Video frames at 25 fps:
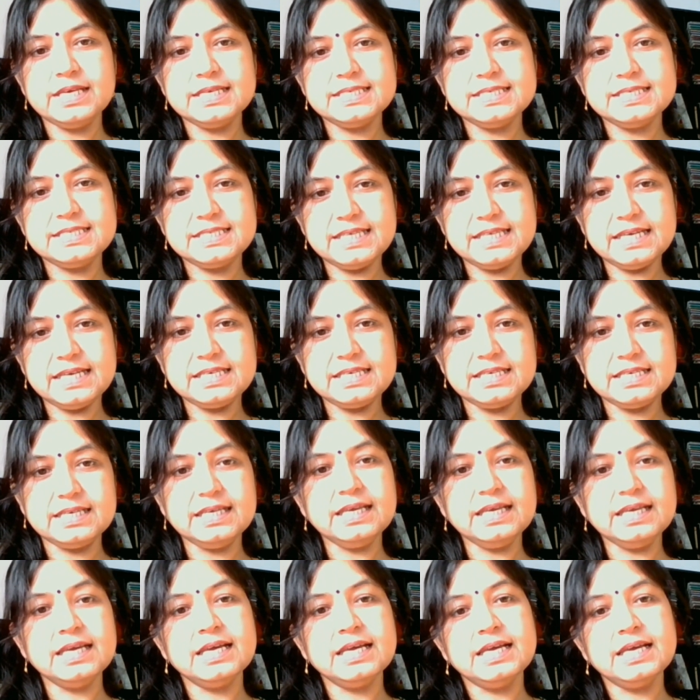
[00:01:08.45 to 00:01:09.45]

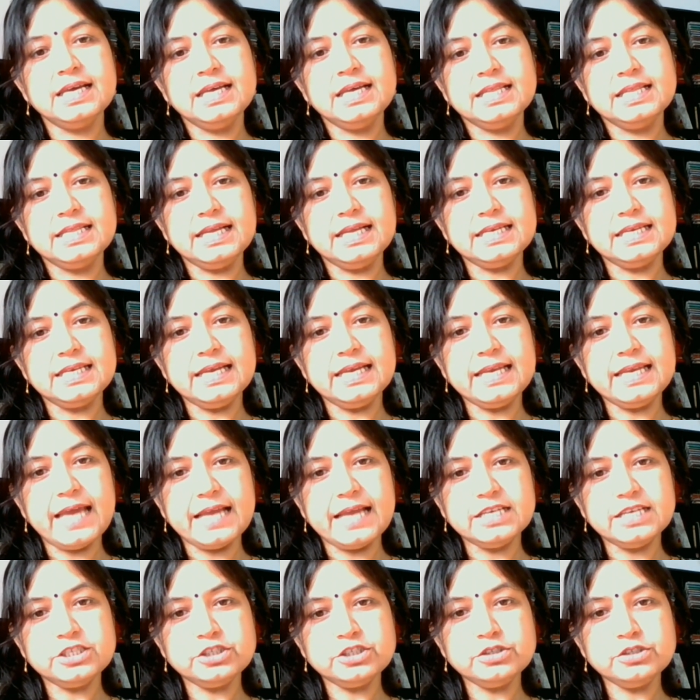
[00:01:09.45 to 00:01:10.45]
stating that in
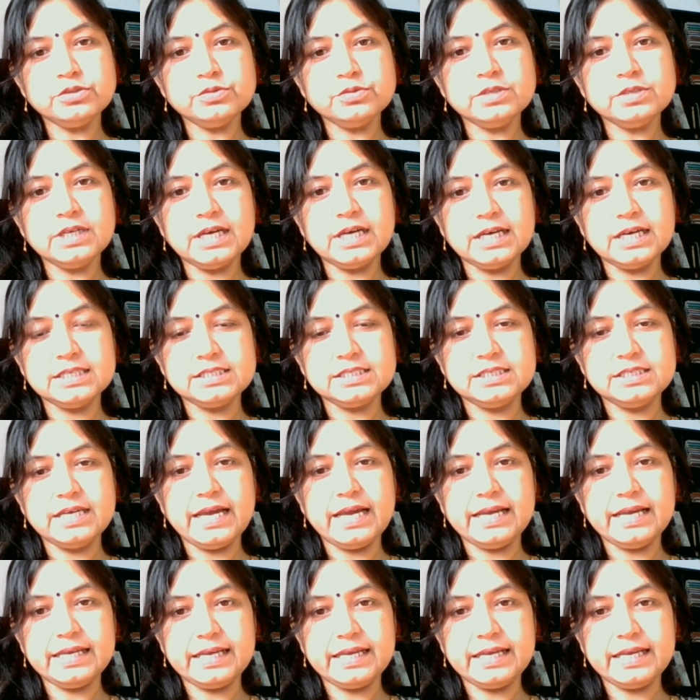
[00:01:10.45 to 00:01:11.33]
addition to the Khasra